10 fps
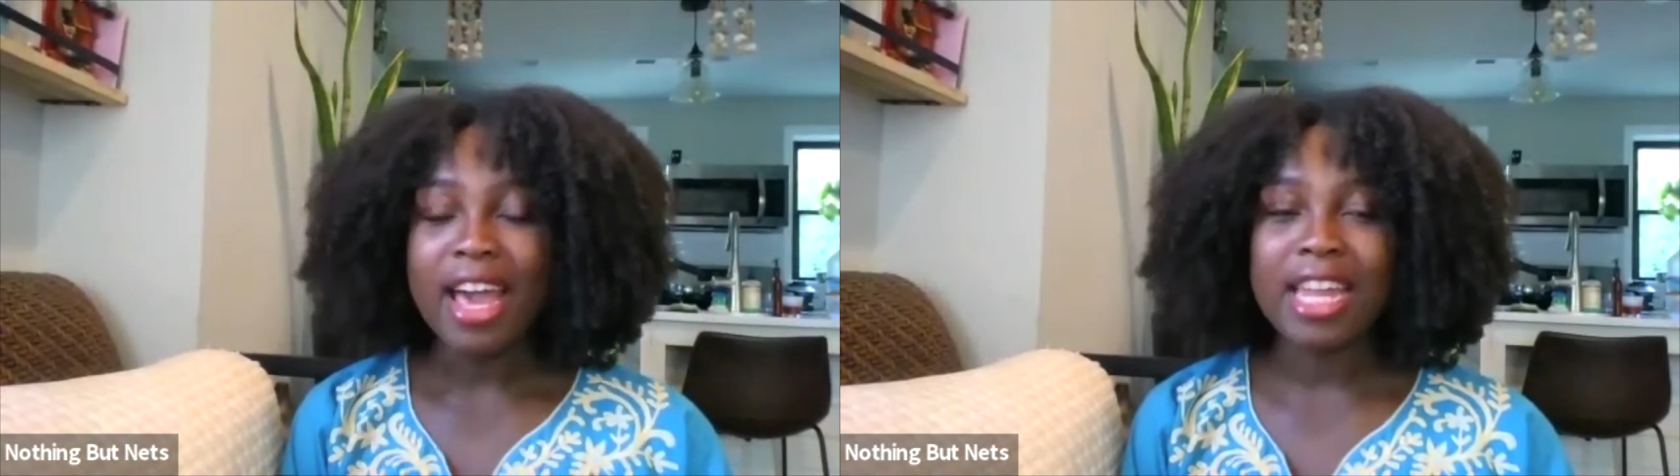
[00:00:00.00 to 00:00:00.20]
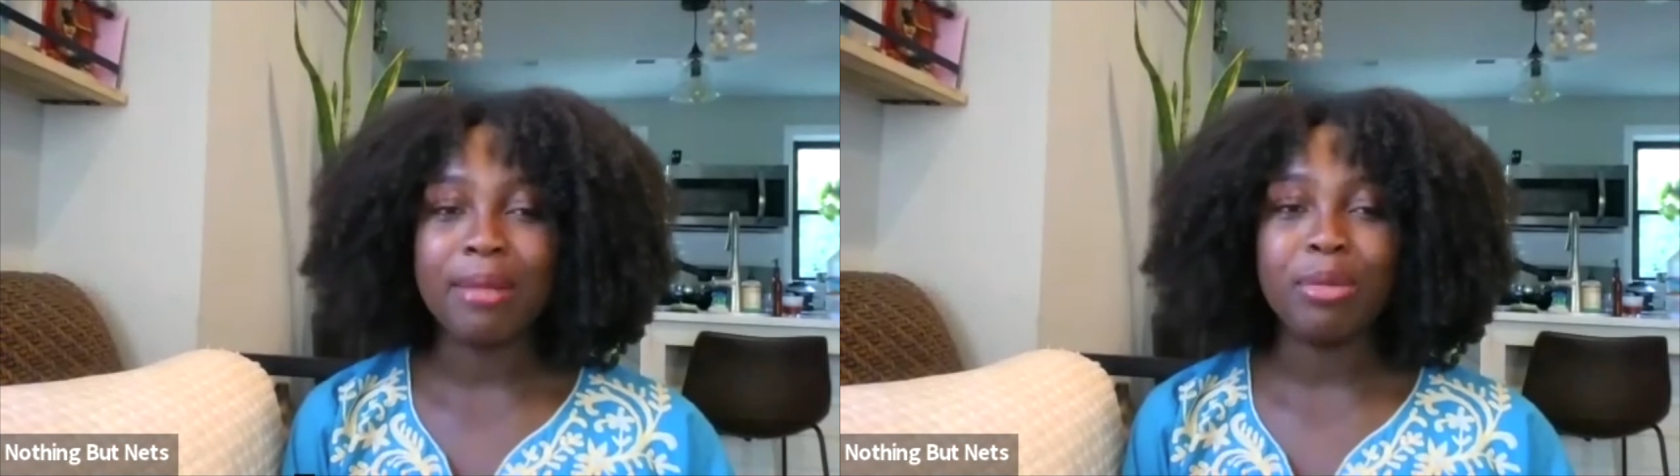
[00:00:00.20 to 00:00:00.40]

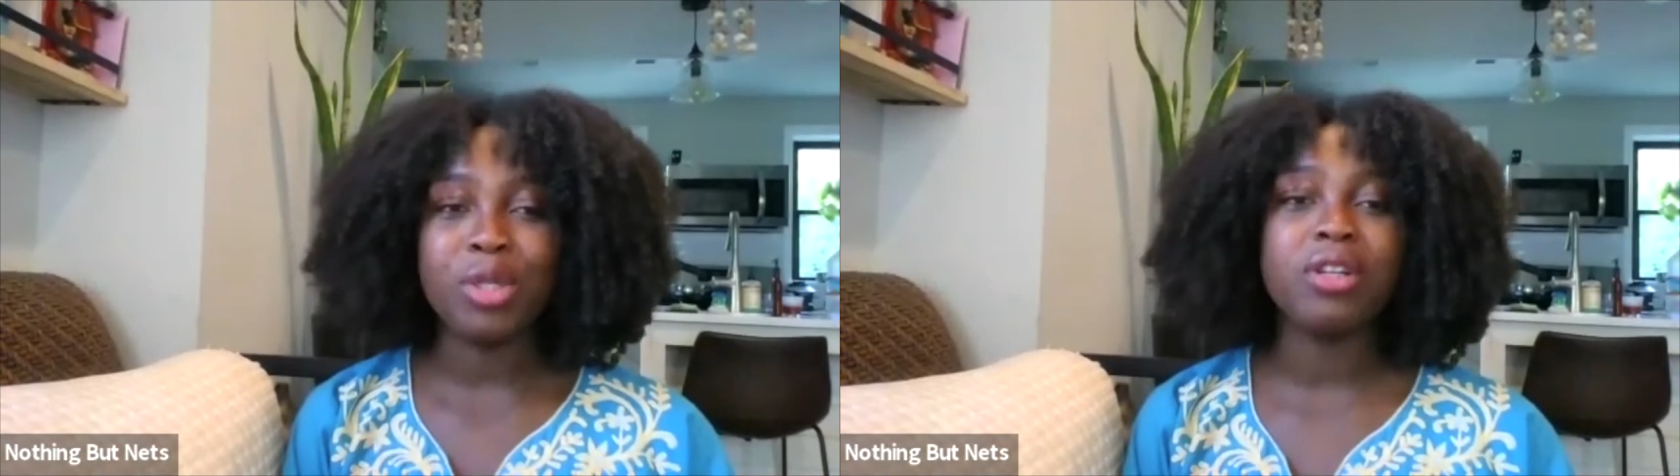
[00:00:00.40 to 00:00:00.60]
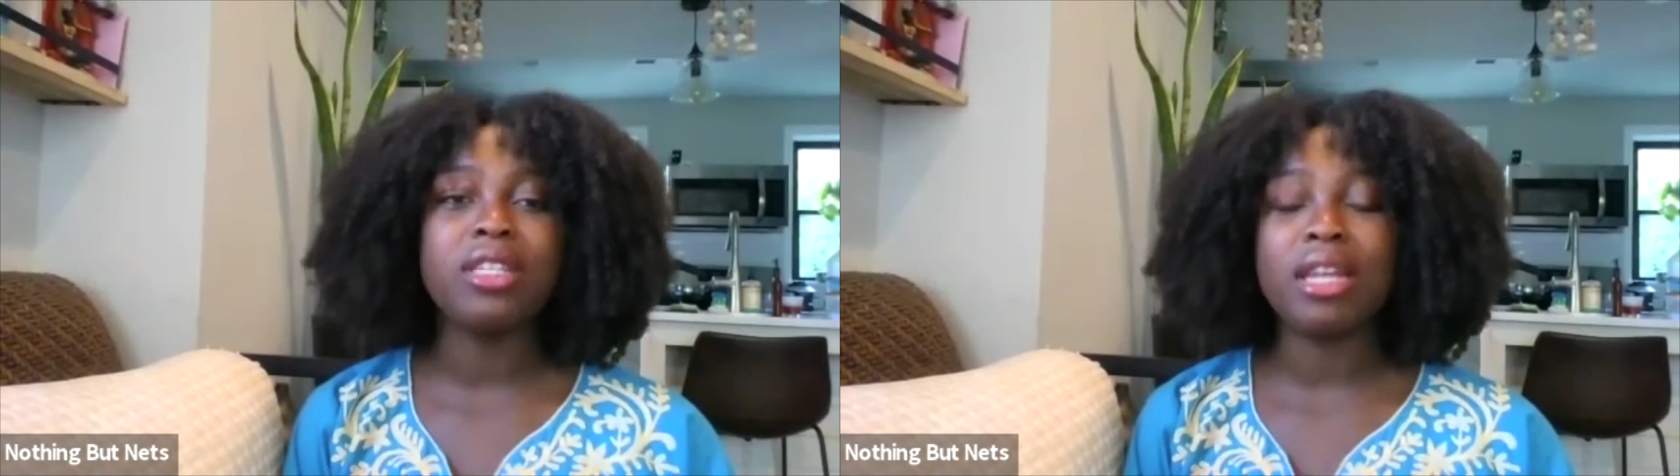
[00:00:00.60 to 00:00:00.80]
And I'm
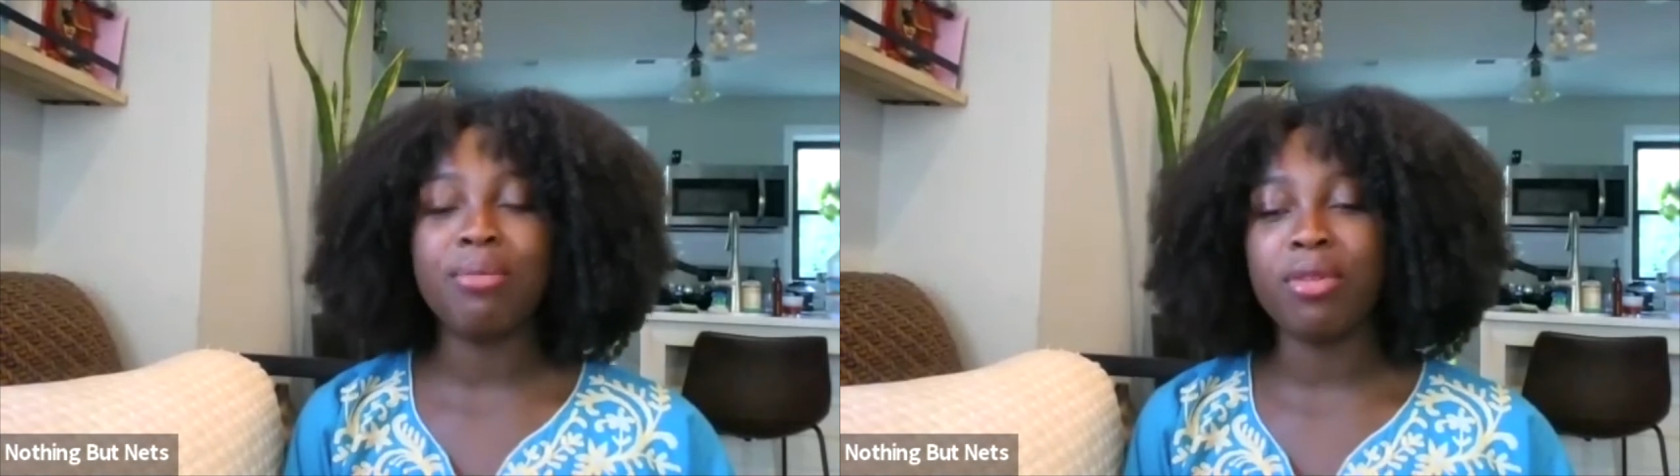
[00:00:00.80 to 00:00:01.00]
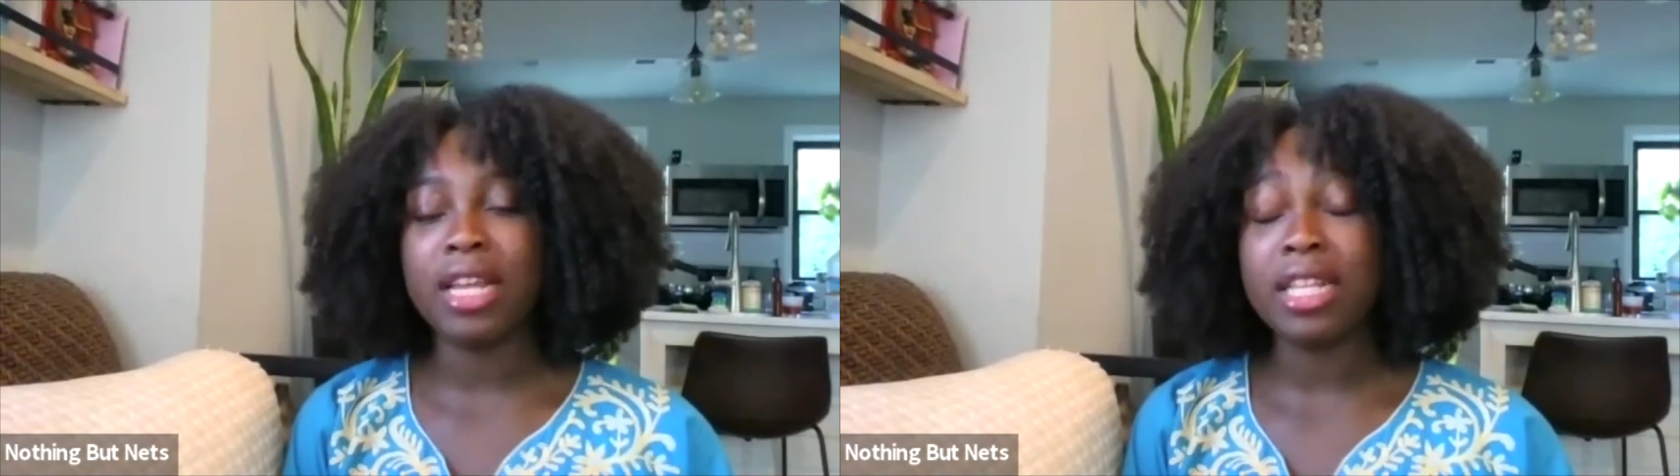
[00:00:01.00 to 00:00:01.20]
sure it's
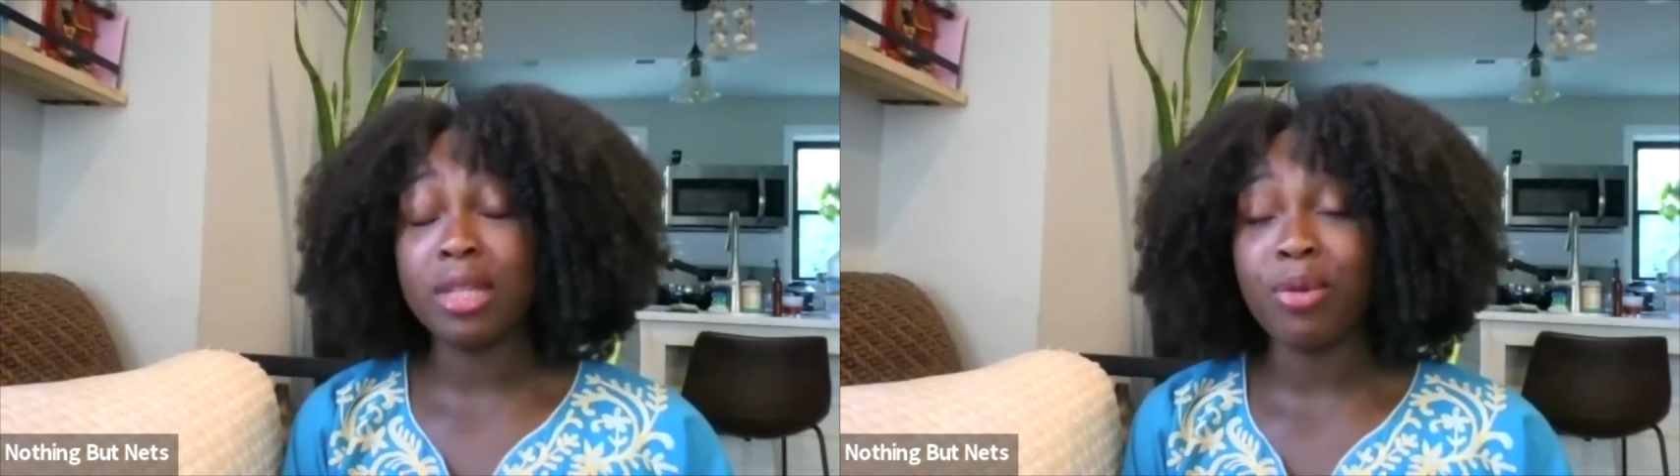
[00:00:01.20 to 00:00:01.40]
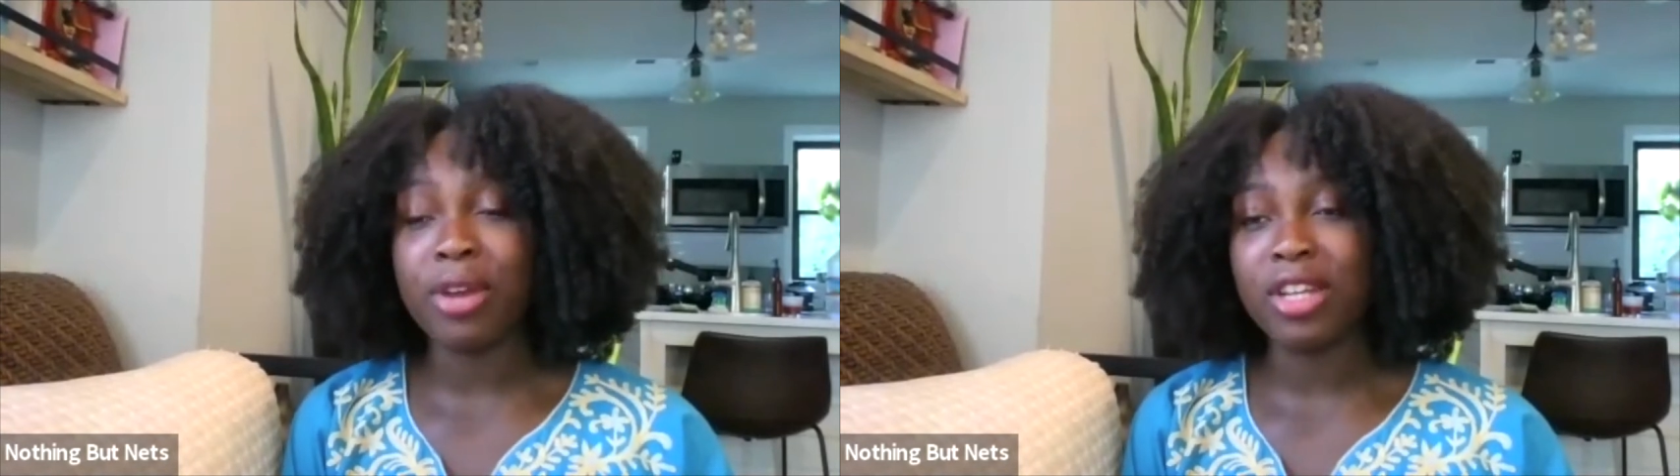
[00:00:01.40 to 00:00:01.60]
an
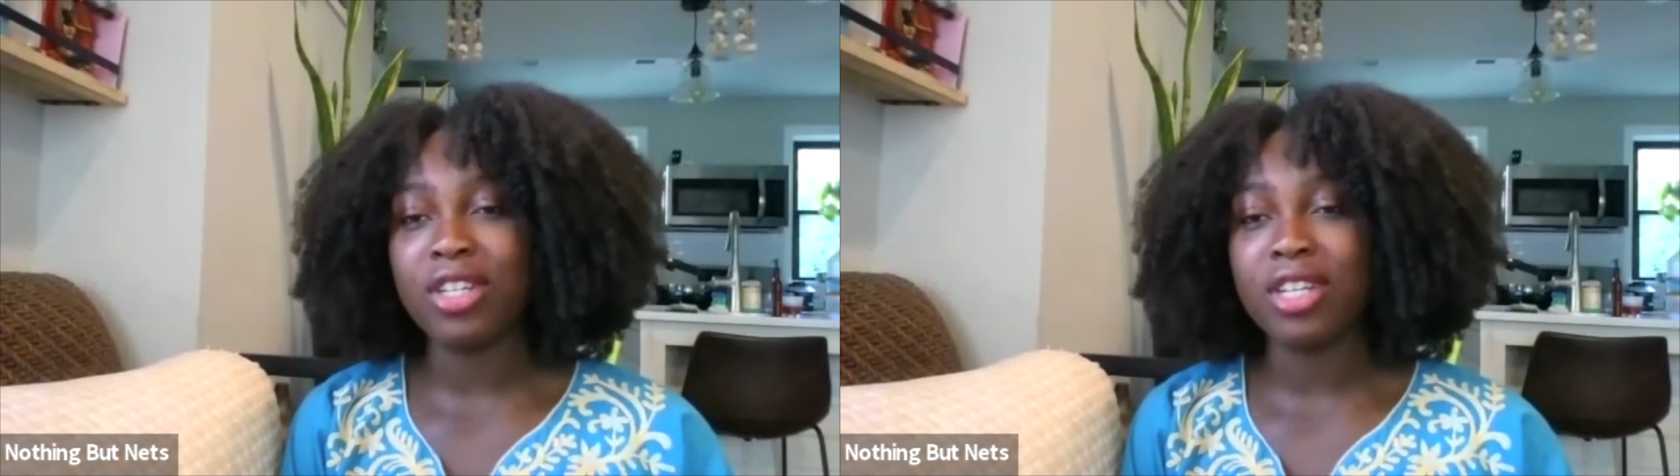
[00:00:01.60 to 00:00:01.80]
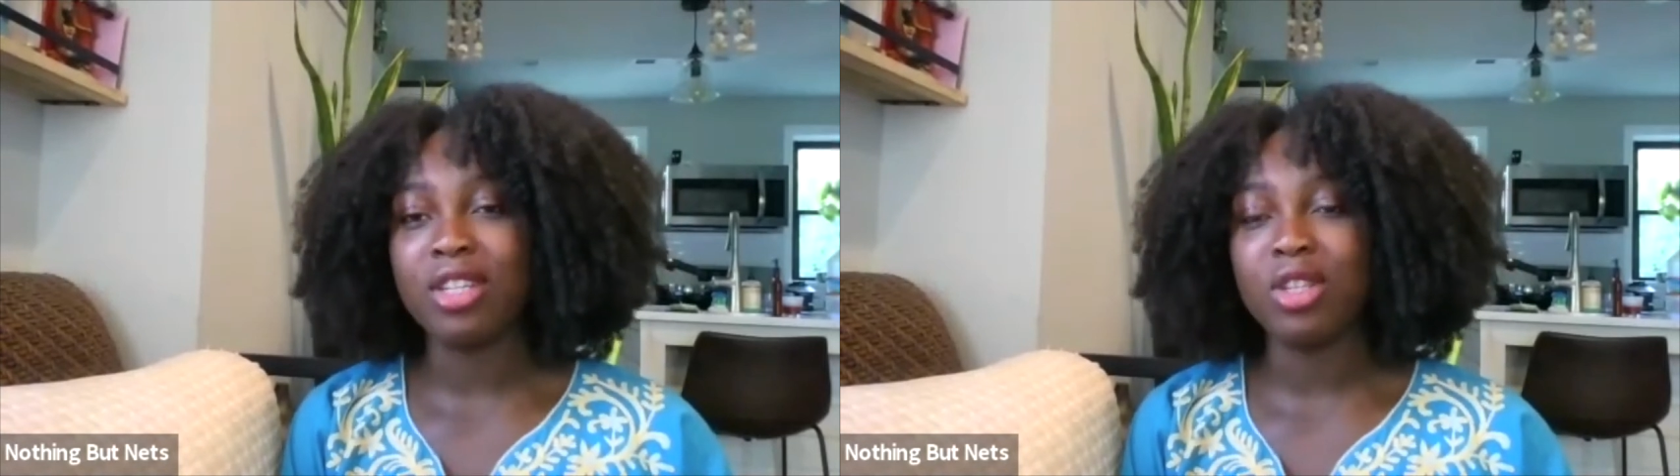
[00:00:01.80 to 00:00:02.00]

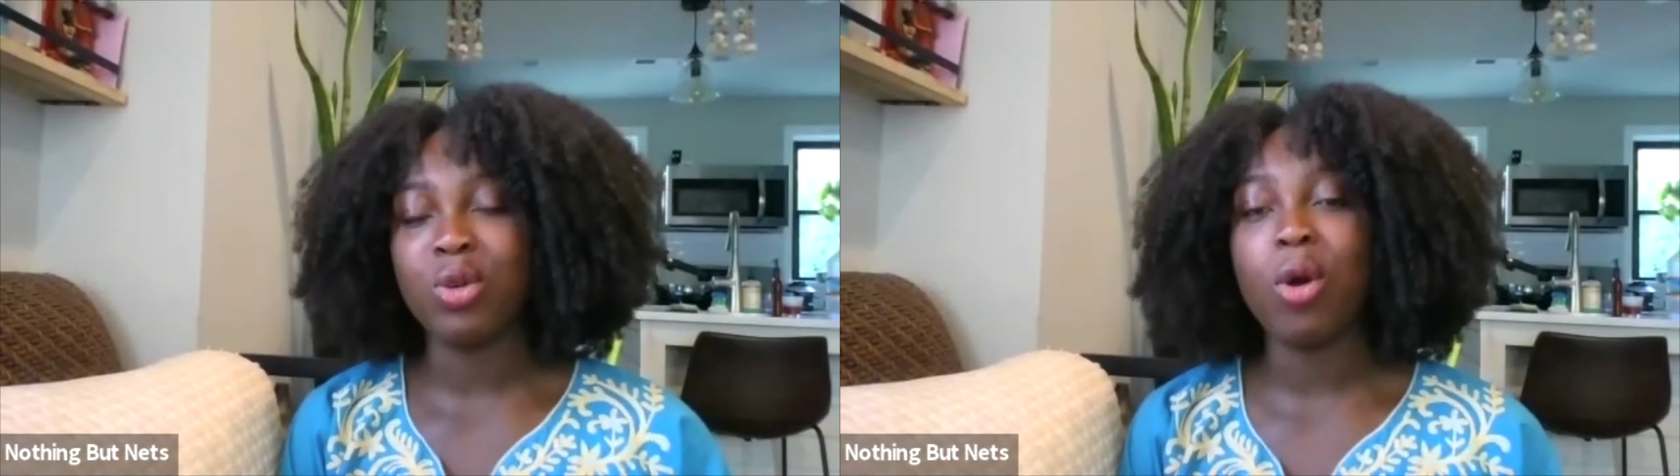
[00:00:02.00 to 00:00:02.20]
inspiration to